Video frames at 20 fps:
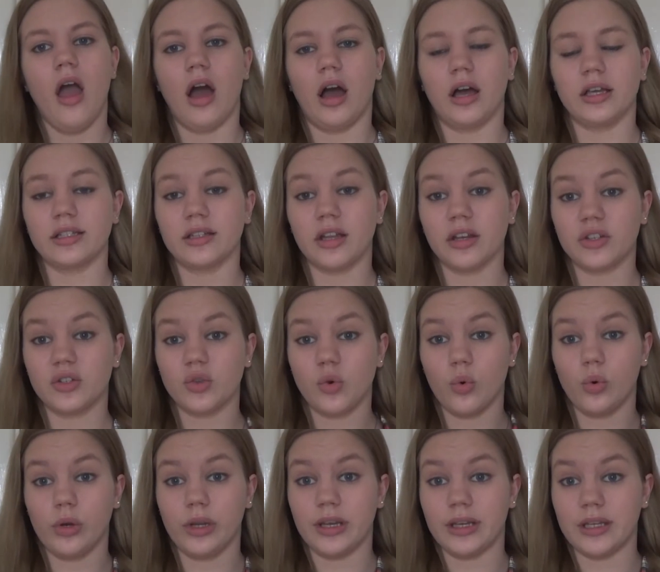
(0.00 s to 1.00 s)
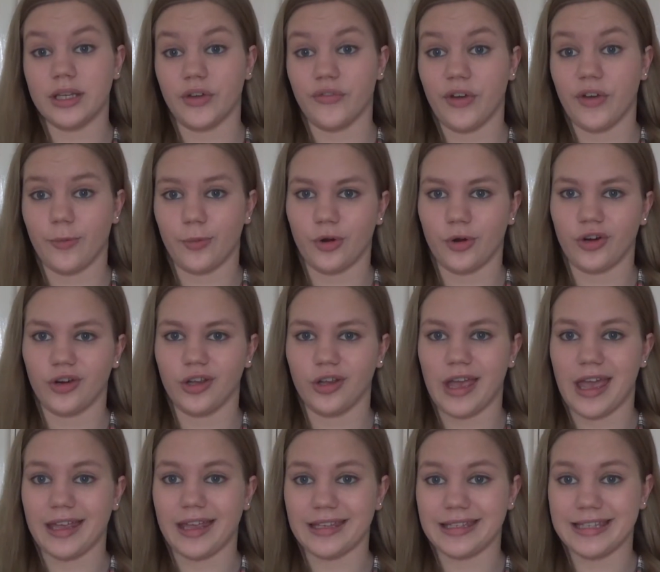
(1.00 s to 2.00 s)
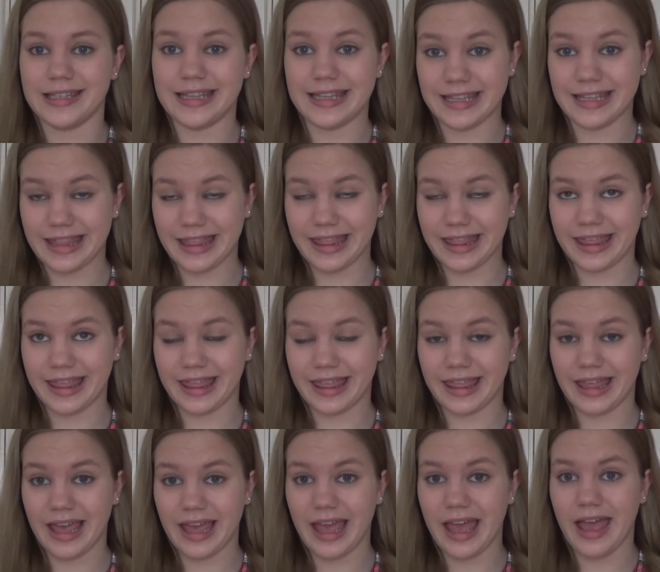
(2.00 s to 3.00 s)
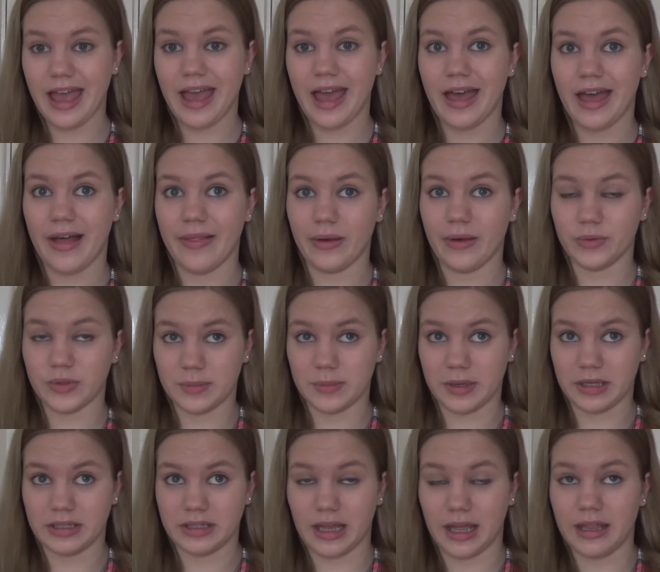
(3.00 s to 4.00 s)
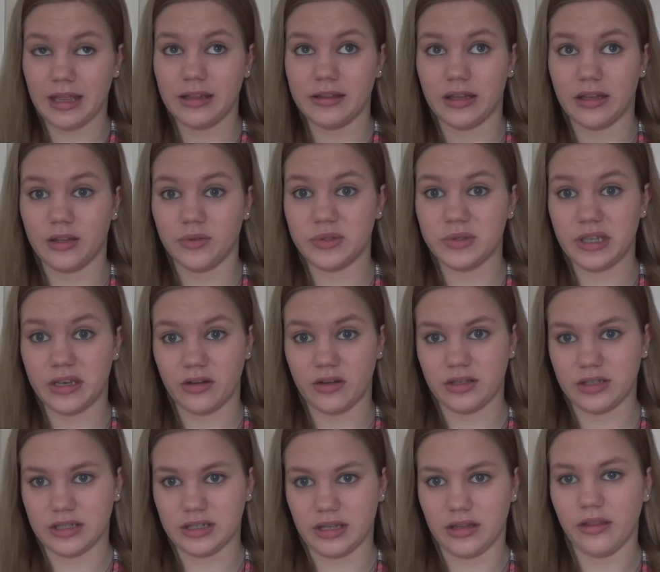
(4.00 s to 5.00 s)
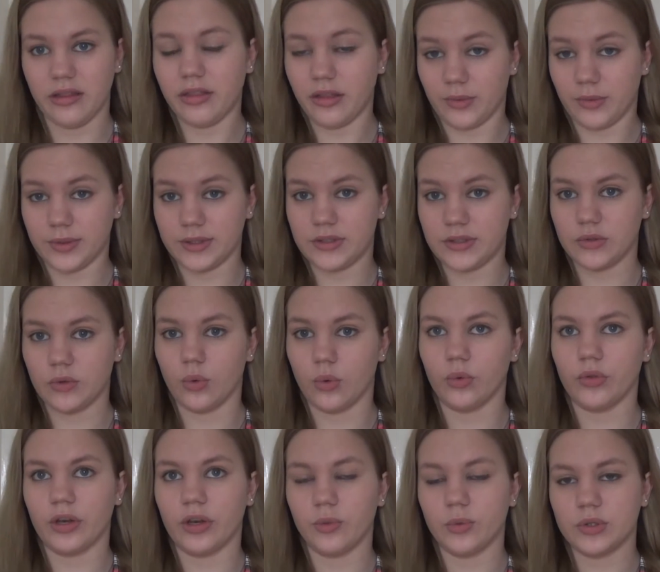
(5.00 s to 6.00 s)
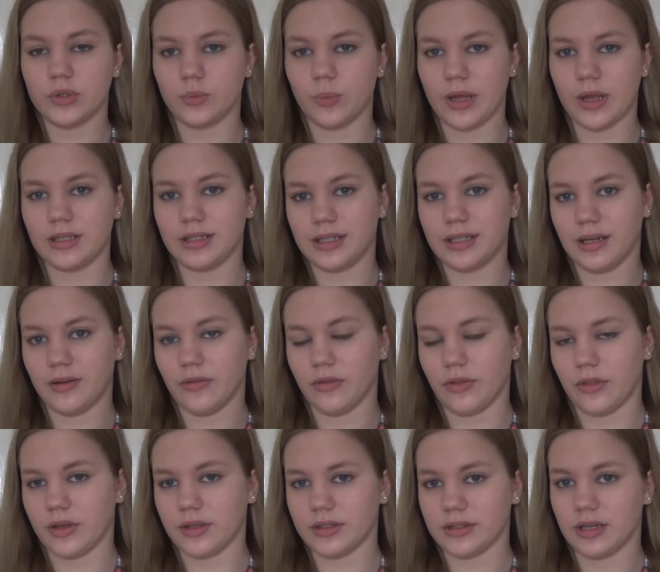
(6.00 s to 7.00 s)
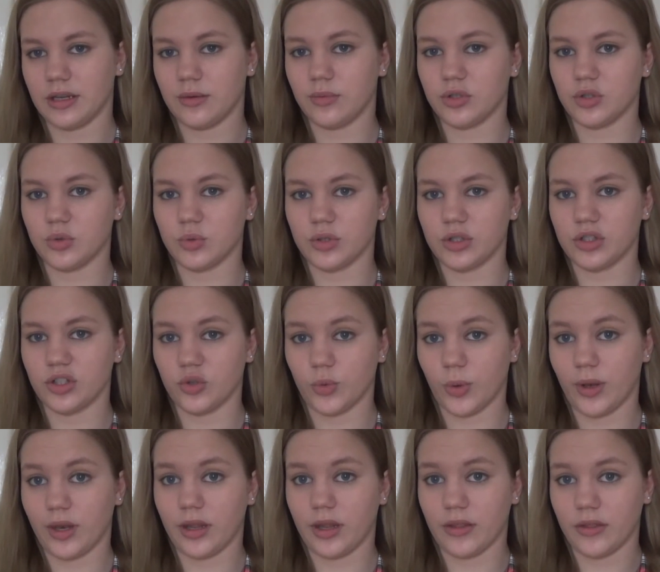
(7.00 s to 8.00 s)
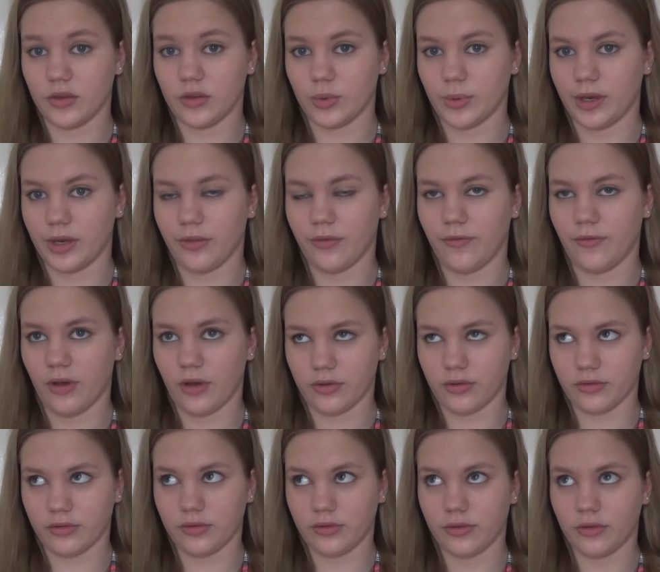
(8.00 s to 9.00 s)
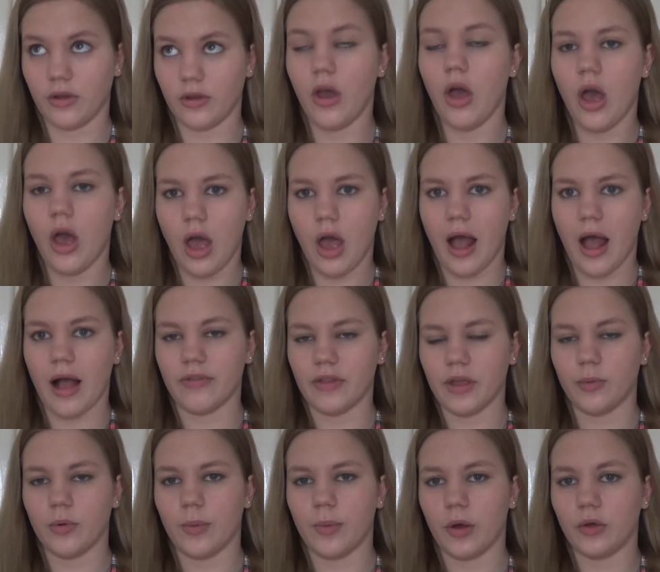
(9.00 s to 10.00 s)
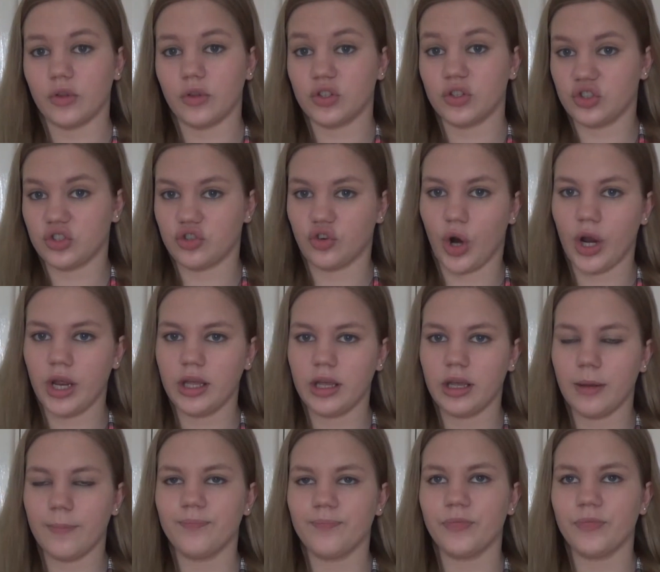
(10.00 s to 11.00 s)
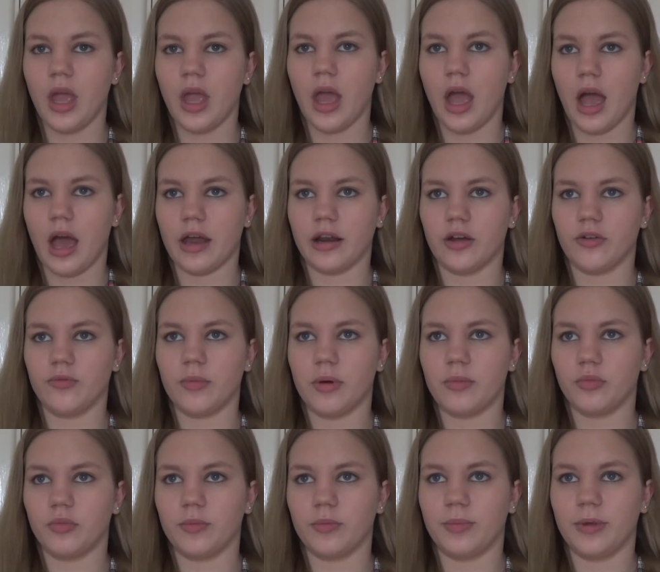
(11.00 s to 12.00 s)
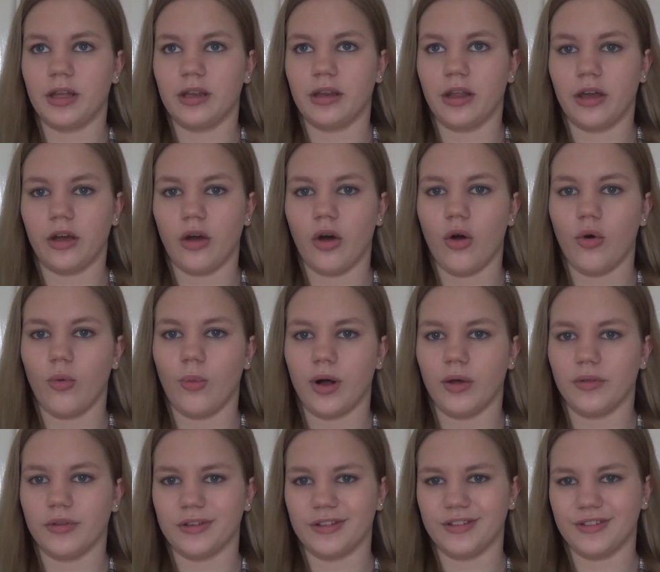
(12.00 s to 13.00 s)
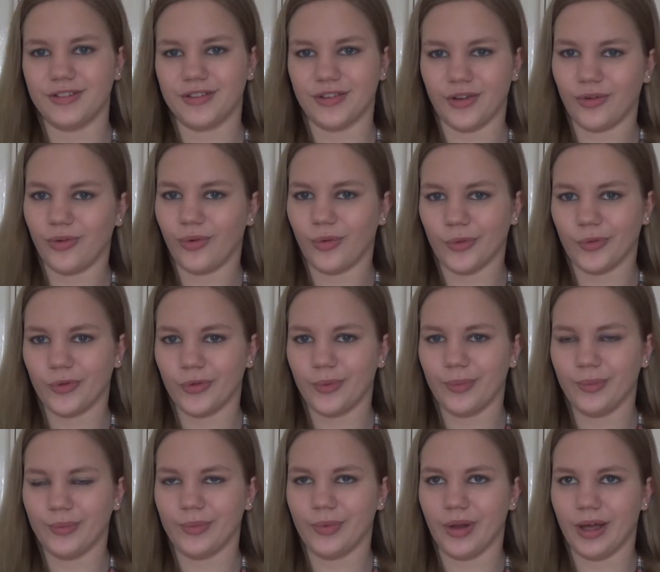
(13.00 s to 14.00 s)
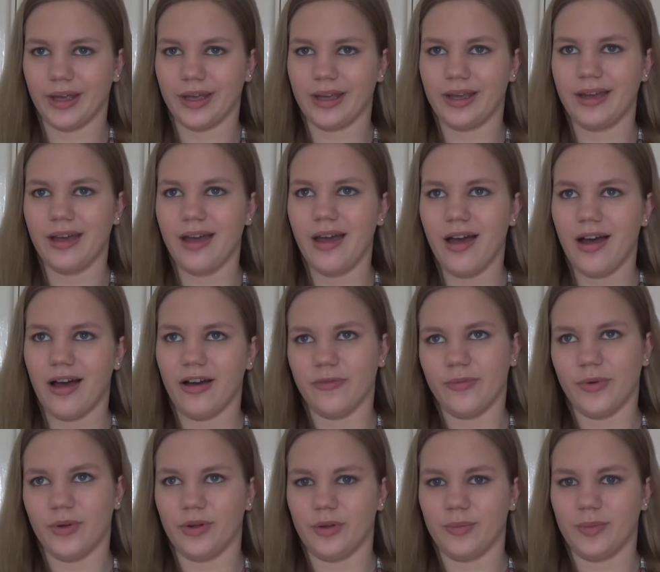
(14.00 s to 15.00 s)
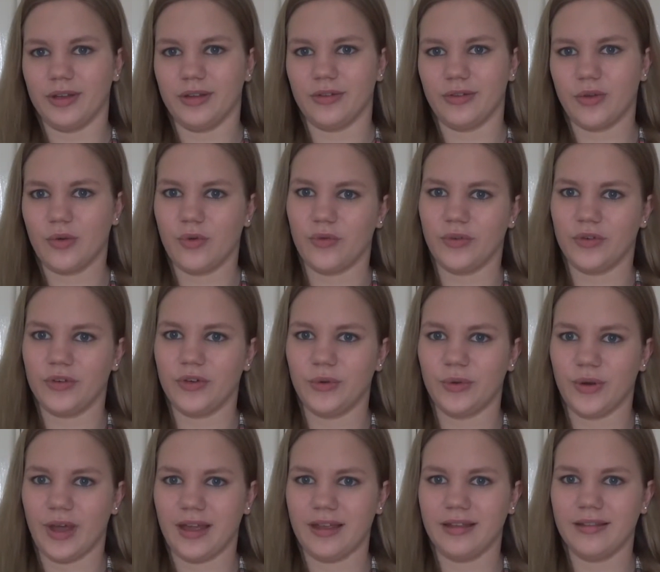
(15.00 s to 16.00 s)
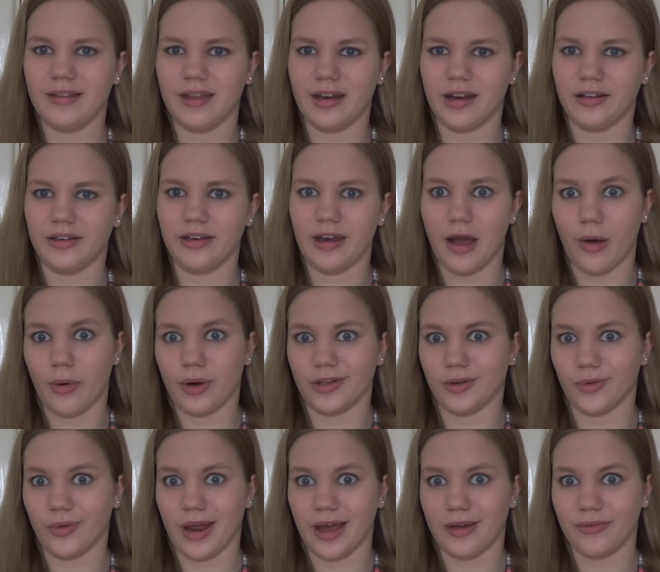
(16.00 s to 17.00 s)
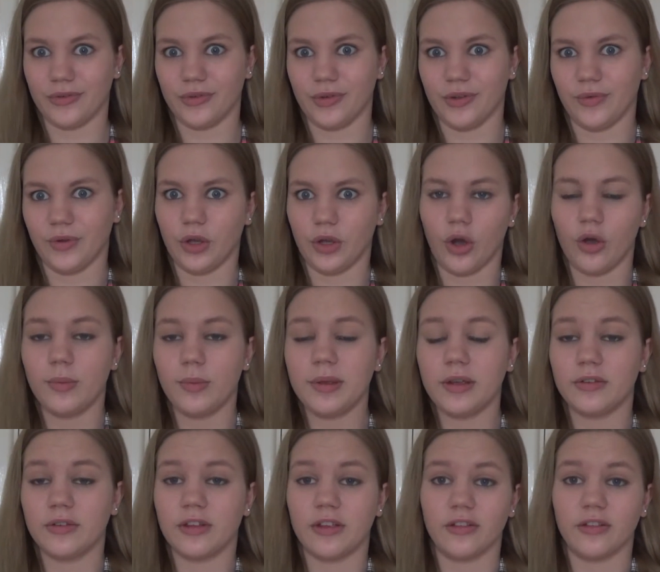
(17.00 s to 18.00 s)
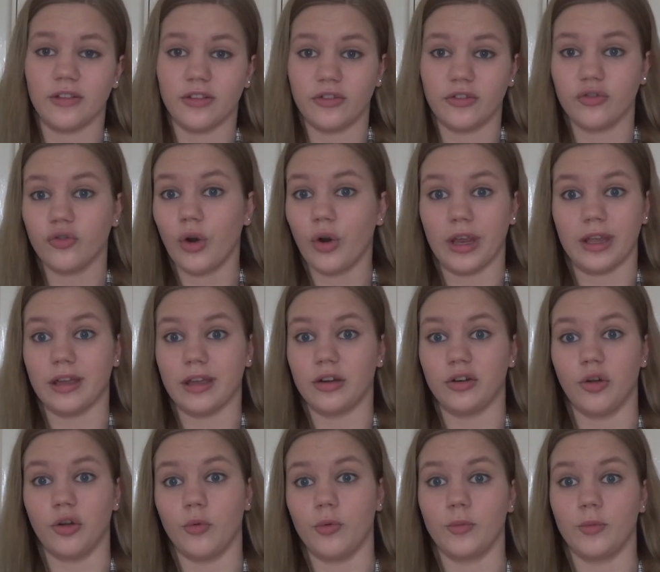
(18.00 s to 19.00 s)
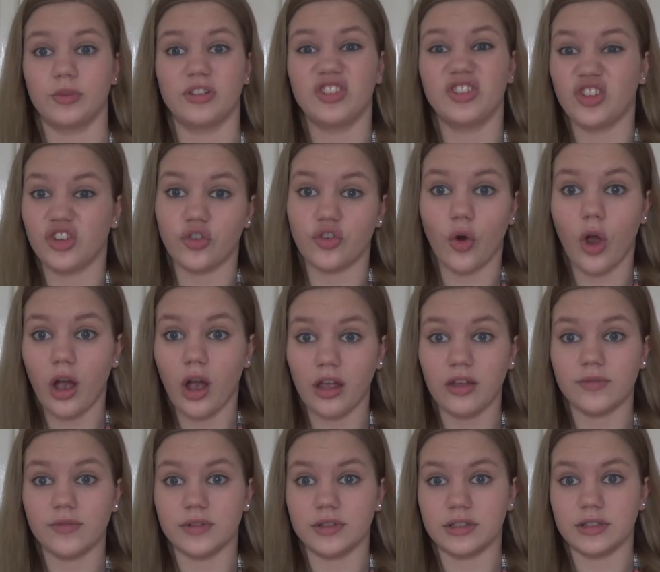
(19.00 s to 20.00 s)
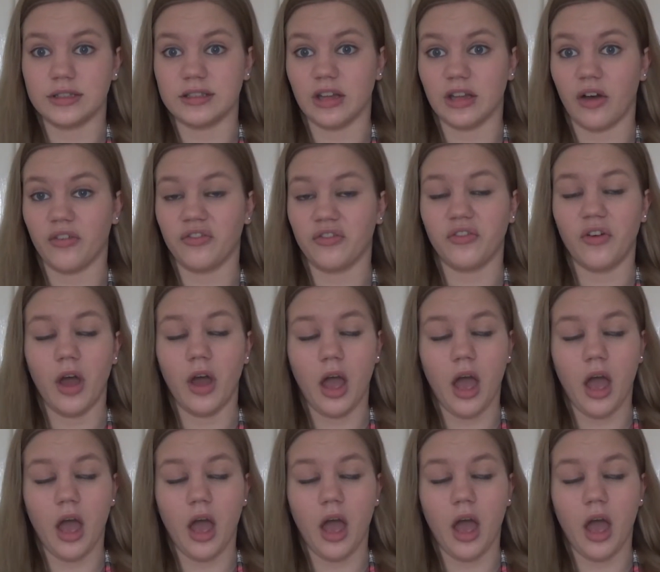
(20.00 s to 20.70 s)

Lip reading: I started school in India February 18th, and that was a Monday. Then there was the 19th, I went to school. Then it was Wednesday and Thursday, which was the 20th and 21st. And they were both a strike. And I remember it being like, oh wow, this is so awesome. Like, I've only been in school for 2 days and now I don't have to even go because there's a strike and no one wants to drive and stuff.